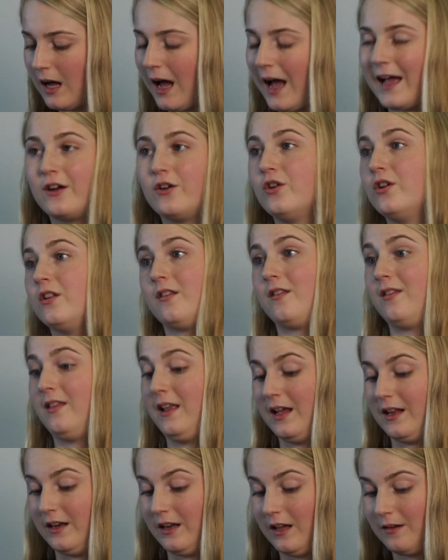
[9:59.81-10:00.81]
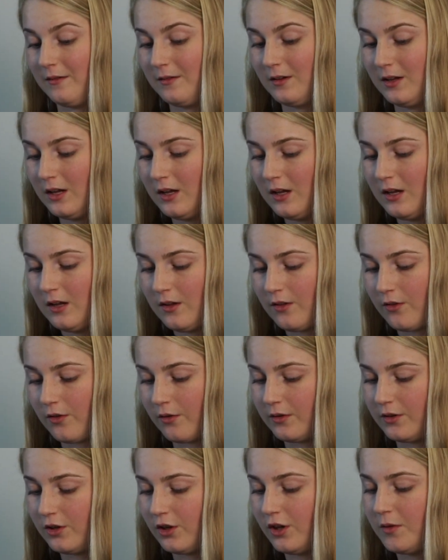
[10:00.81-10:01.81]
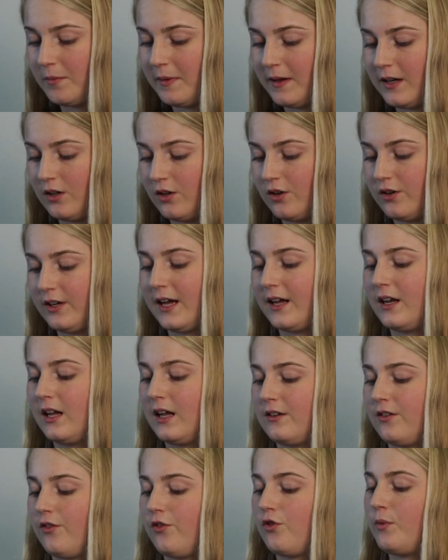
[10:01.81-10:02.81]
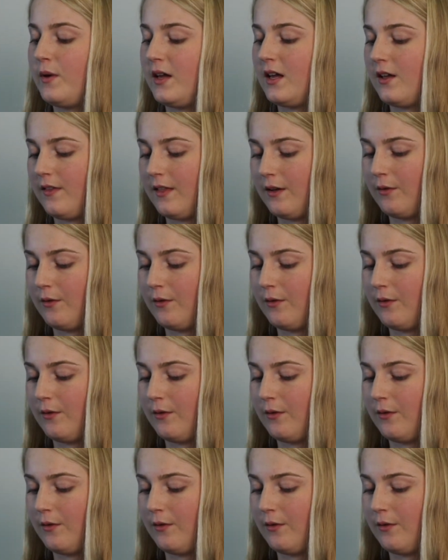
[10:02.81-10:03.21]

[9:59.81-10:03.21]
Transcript: I couldn't stand it. So until the band learned how not to squeak as